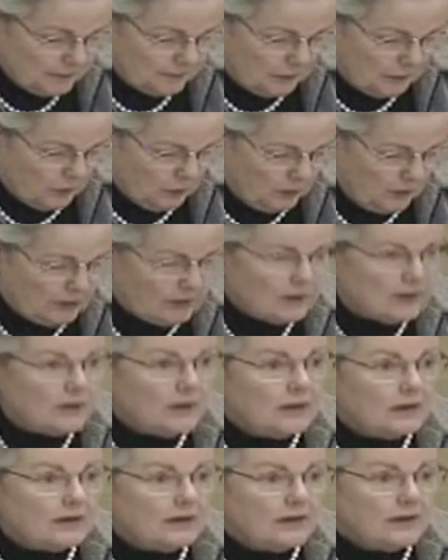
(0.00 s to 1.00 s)
We'll
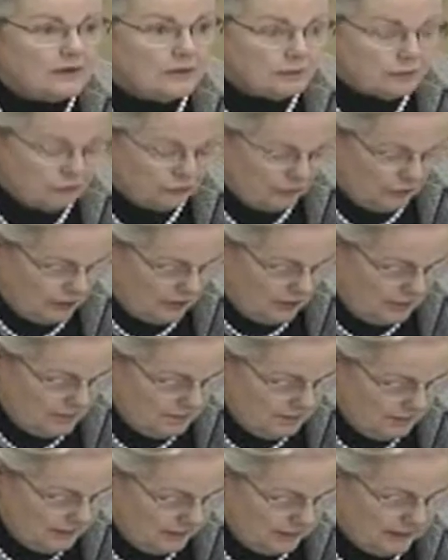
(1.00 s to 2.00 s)
hear from,
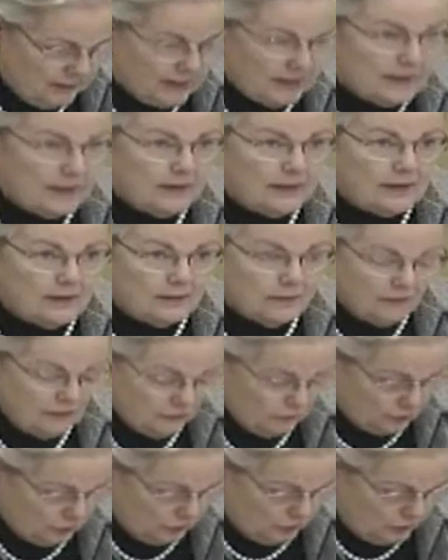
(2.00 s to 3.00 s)
in this
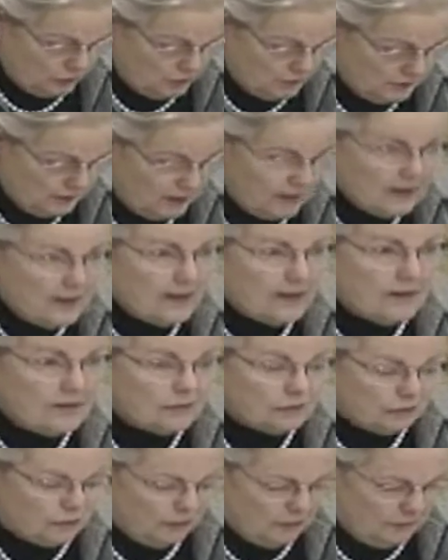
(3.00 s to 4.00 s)
room,
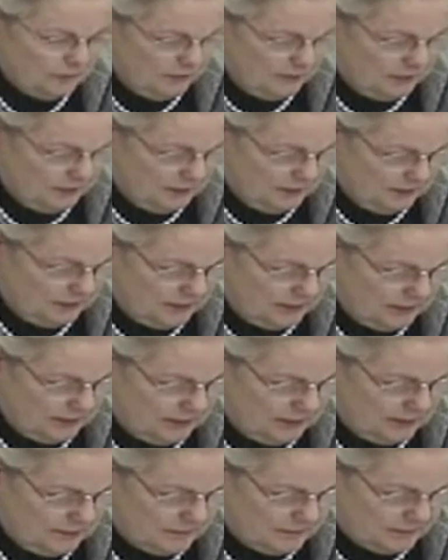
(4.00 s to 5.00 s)
from the
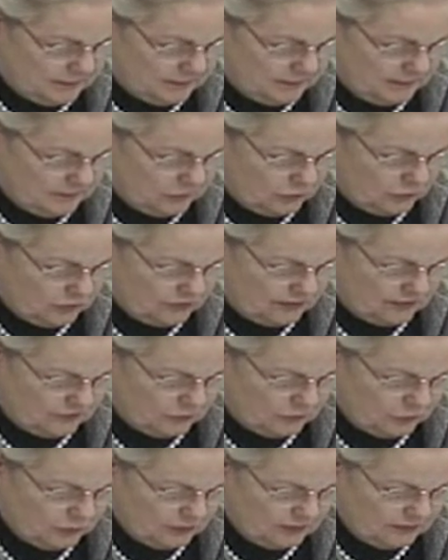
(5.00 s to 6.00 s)

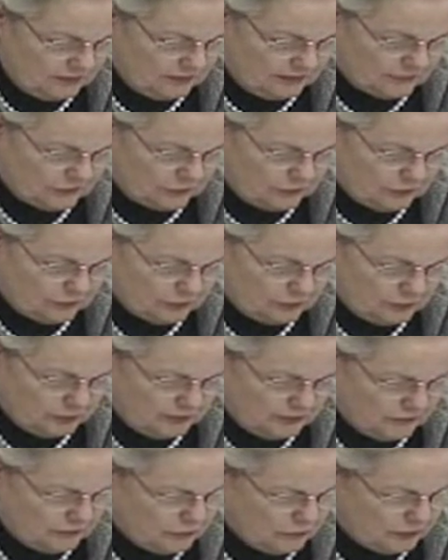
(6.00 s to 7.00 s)
Association des directeurs de police
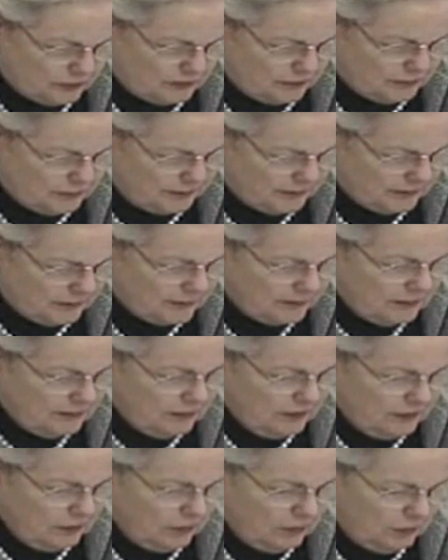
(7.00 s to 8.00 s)
du Québec,
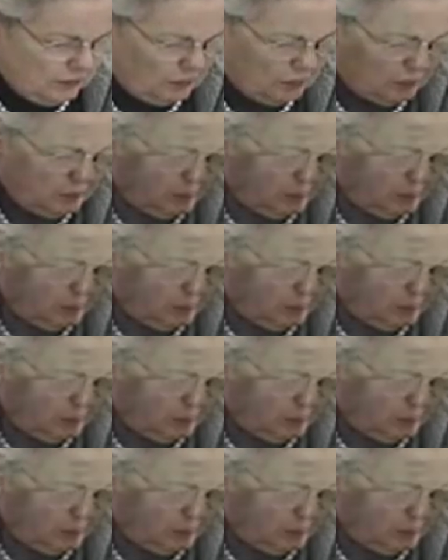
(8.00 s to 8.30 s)
Monsieur